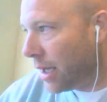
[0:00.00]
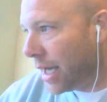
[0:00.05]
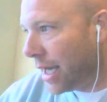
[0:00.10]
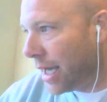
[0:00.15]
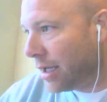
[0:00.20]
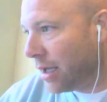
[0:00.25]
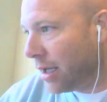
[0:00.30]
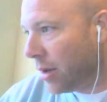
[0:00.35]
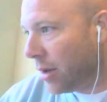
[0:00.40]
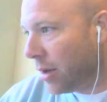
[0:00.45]
I
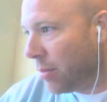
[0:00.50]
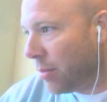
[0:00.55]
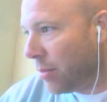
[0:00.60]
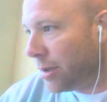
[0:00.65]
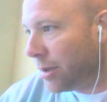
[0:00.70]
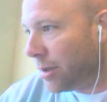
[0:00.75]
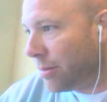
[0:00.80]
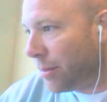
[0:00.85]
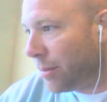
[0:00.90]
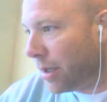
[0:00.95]
had it all pulled
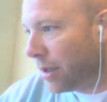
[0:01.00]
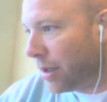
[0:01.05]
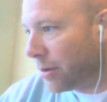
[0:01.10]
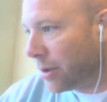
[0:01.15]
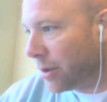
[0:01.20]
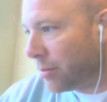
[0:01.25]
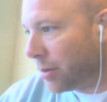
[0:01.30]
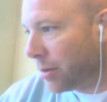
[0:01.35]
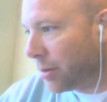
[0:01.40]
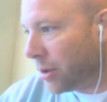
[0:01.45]
up on the other
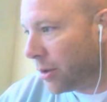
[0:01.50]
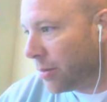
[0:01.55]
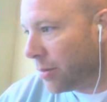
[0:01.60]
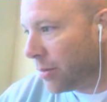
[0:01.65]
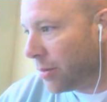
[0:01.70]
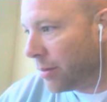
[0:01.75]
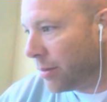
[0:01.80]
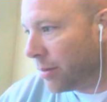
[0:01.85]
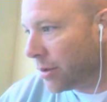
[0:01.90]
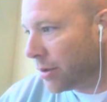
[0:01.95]
computer.
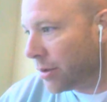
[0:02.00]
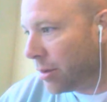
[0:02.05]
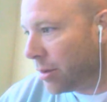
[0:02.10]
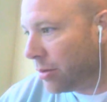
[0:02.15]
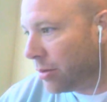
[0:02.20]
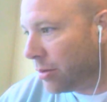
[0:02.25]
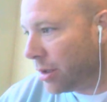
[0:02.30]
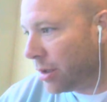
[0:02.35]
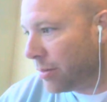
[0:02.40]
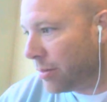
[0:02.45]
But I'm trying to
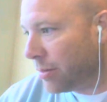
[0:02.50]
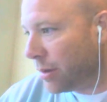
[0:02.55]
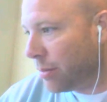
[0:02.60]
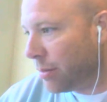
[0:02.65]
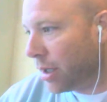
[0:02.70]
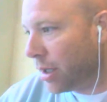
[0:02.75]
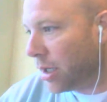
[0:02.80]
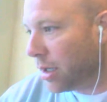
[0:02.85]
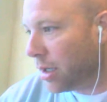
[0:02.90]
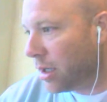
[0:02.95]
do it
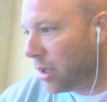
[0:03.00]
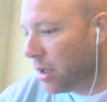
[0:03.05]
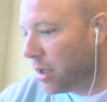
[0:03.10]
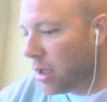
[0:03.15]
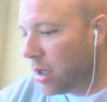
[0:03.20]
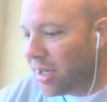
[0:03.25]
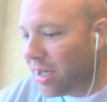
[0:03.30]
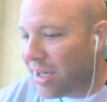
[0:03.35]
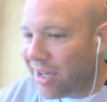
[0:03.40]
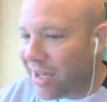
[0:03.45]
on
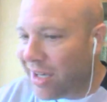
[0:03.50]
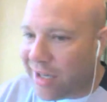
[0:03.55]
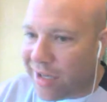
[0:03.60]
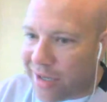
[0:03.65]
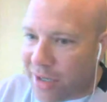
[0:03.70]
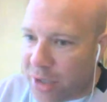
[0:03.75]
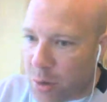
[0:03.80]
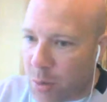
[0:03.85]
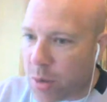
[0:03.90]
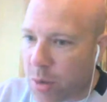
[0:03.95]

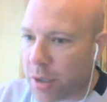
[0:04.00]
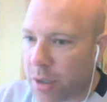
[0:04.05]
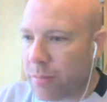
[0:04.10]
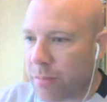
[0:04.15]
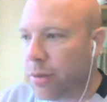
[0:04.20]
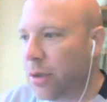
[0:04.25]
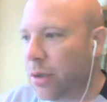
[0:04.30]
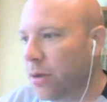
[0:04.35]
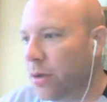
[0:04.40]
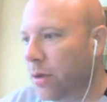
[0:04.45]
the newer
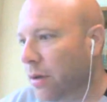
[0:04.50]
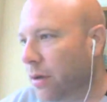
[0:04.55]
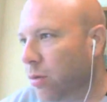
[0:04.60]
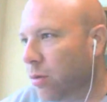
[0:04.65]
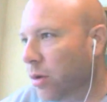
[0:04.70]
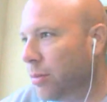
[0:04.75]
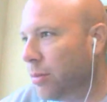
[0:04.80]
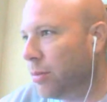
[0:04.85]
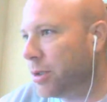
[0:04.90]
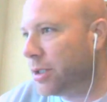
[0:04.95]
computer
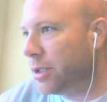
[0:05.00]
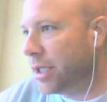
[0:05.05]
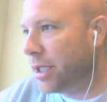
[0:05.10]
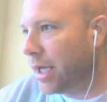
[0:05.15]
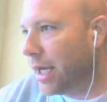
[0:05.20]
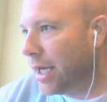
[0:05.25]
when using